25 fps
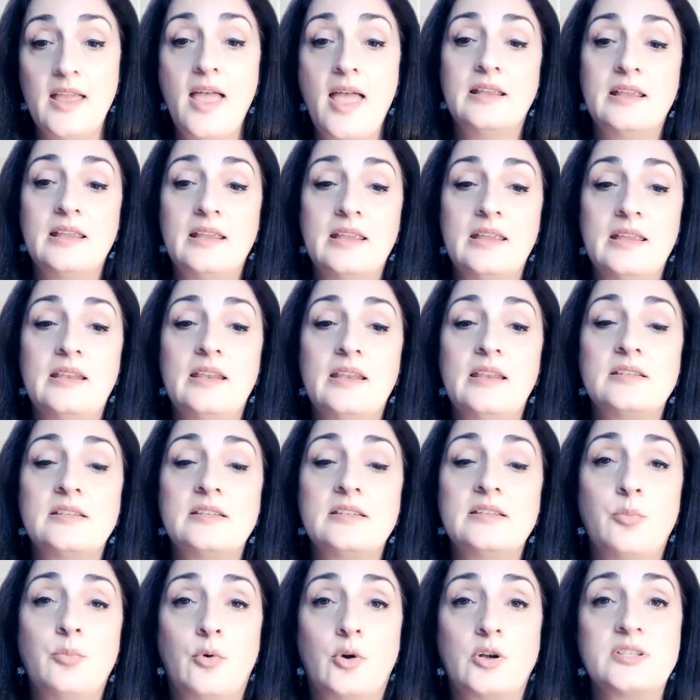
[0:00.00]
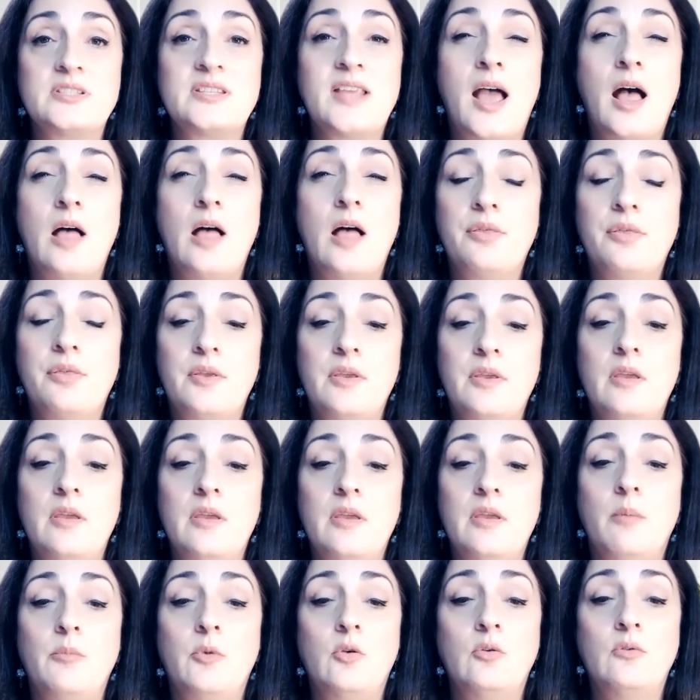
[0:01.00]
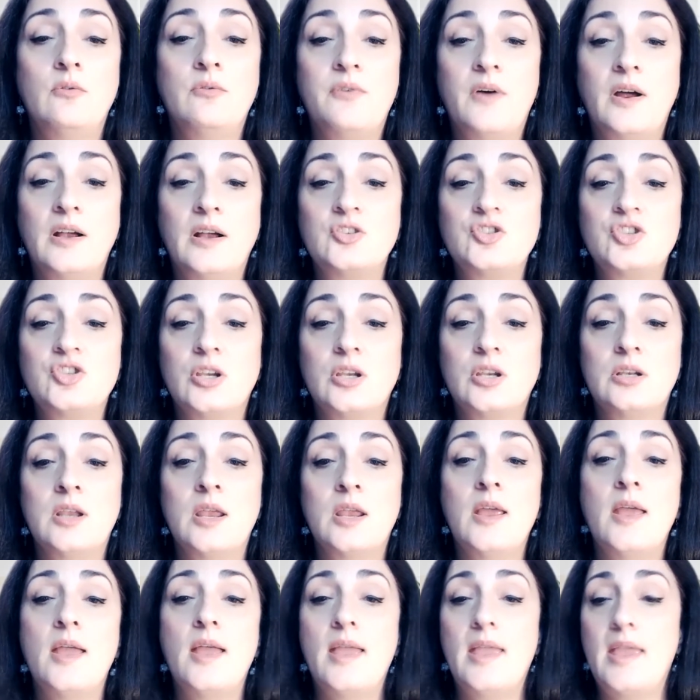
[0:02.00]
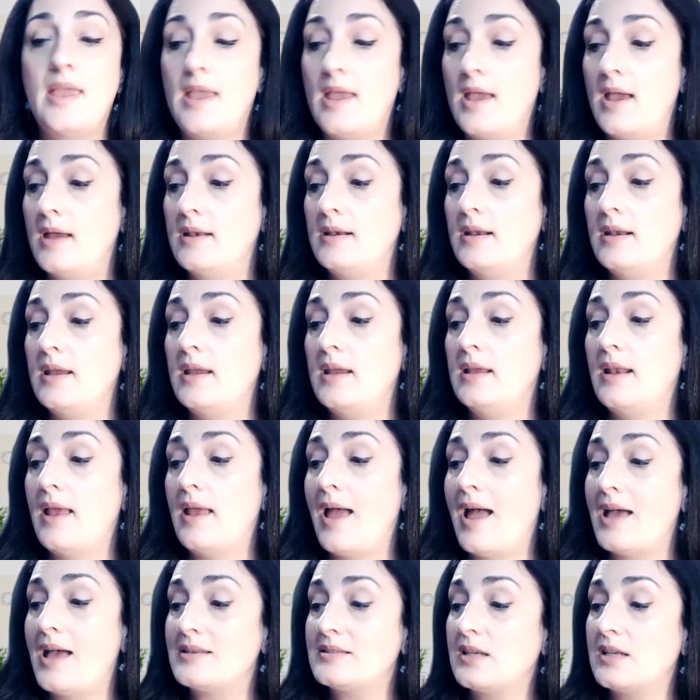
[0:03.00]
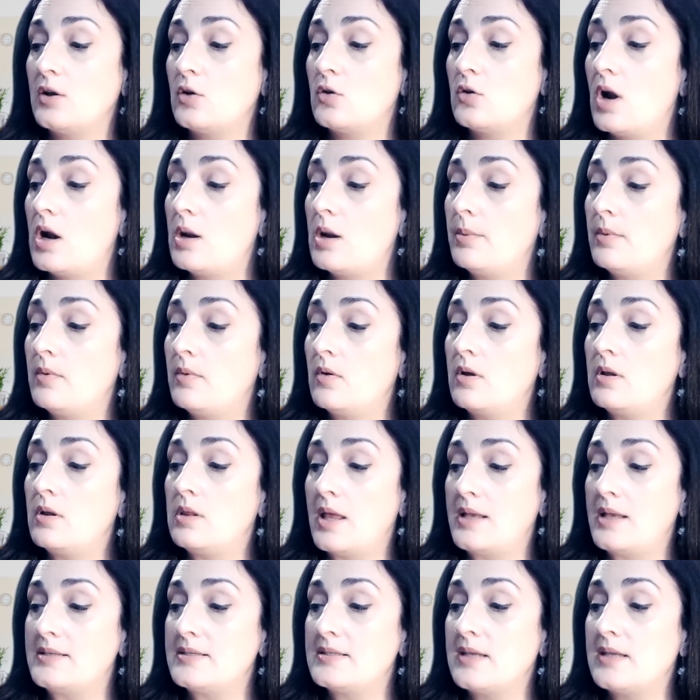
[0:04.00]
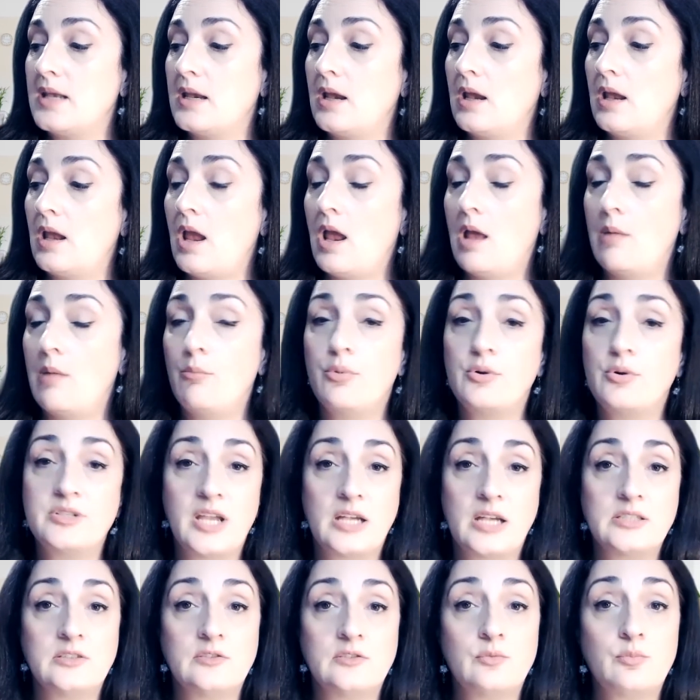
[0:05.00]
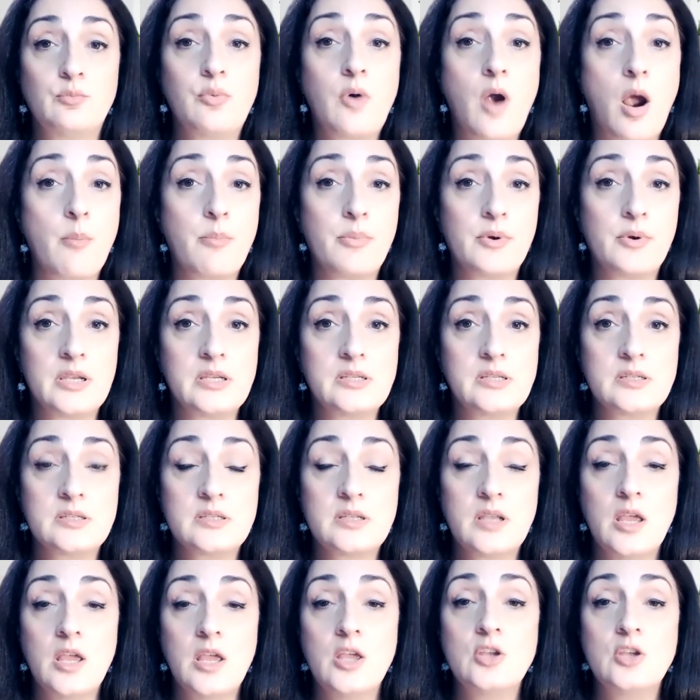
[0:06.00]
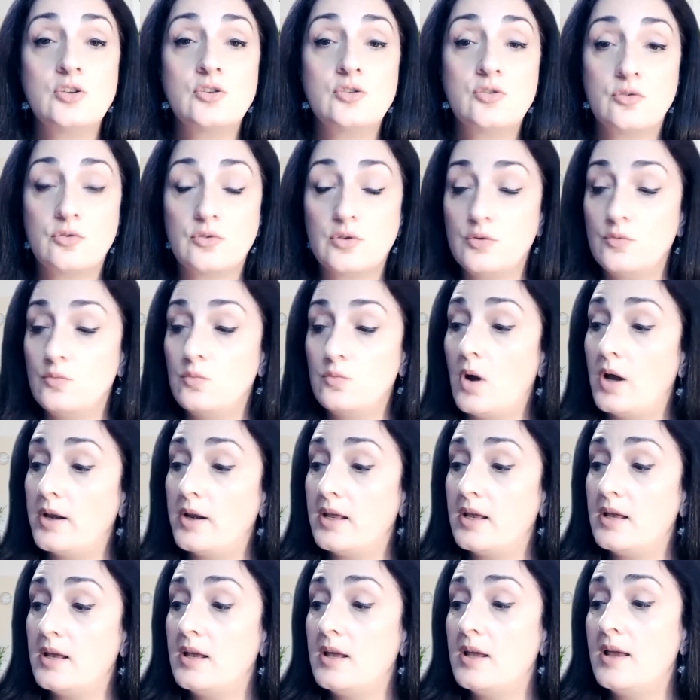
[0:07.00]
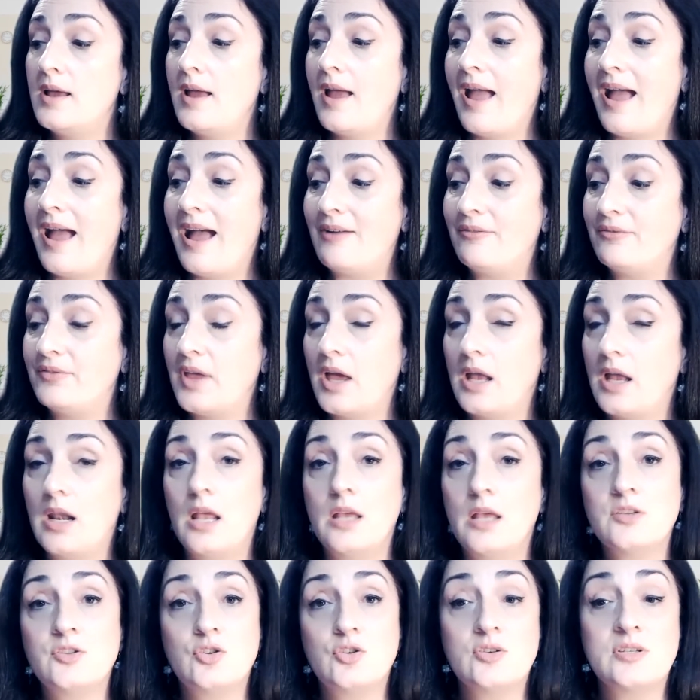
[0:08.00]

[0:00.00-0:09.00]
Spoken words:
It supports healthy immune function, and it has incredible cleansing and protective properties. So you want to have that as your